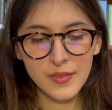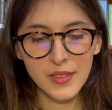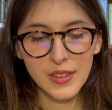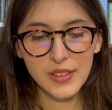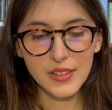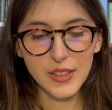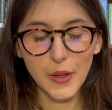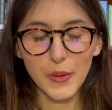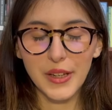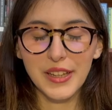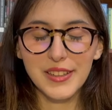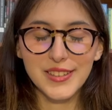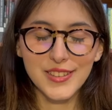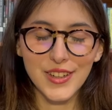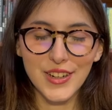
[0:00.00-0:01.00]
So he
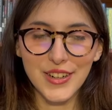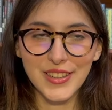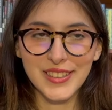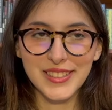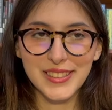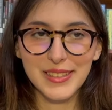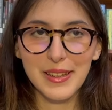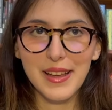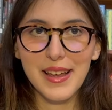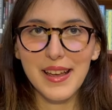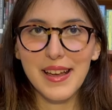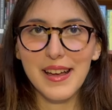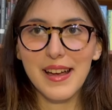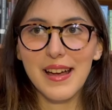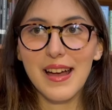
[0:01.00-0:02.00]
starts
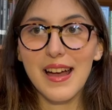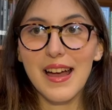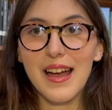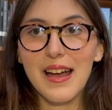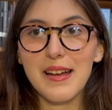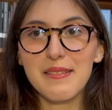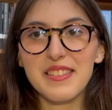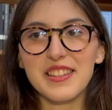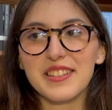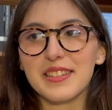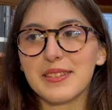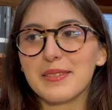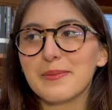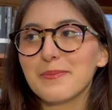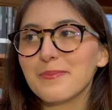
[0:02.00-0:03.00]

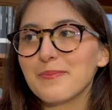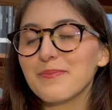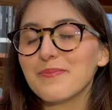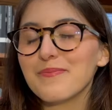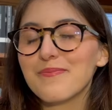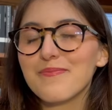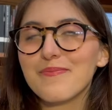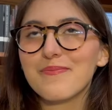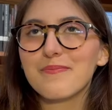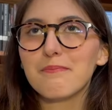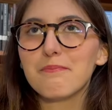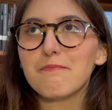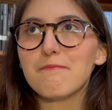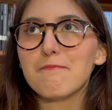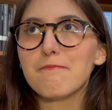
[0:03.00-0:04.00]
just
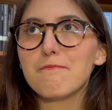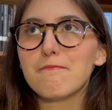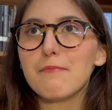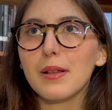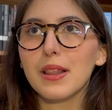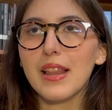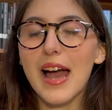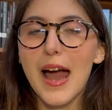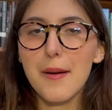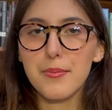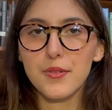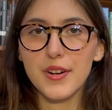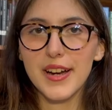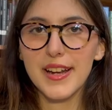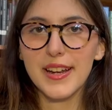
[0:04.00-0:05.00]

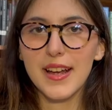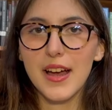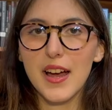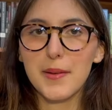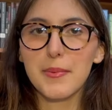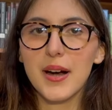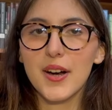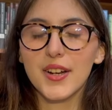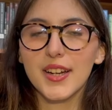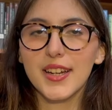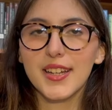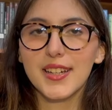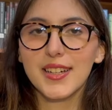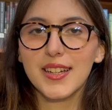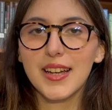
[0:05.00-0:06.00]
blabbering about
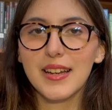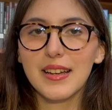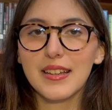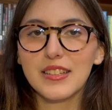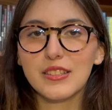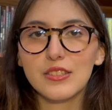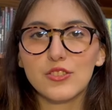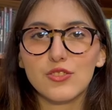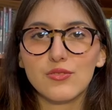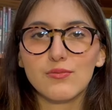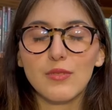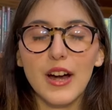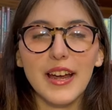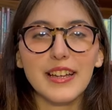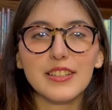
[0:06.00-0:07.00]
it,
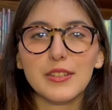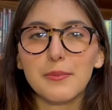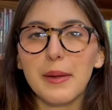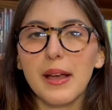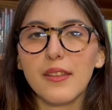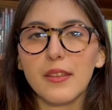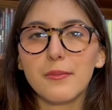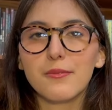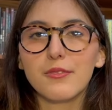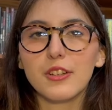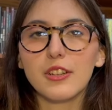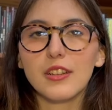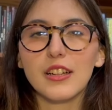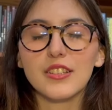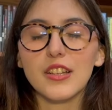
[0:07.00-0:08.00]
trying to make them
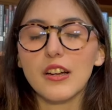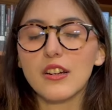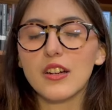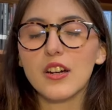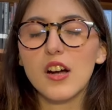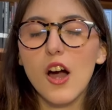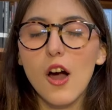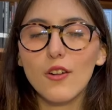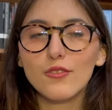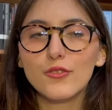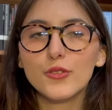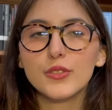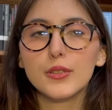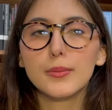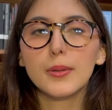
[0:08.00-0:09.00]
feel as
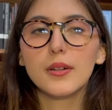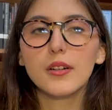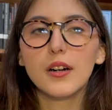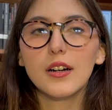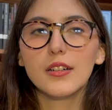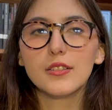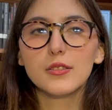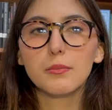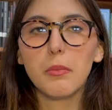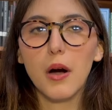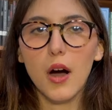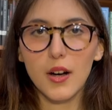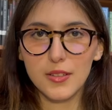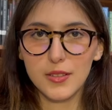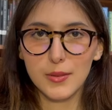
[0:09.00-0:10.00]
uncomfortable as
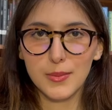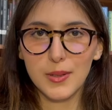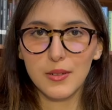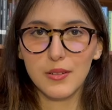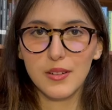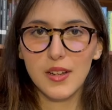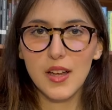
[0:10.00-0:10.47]
possible.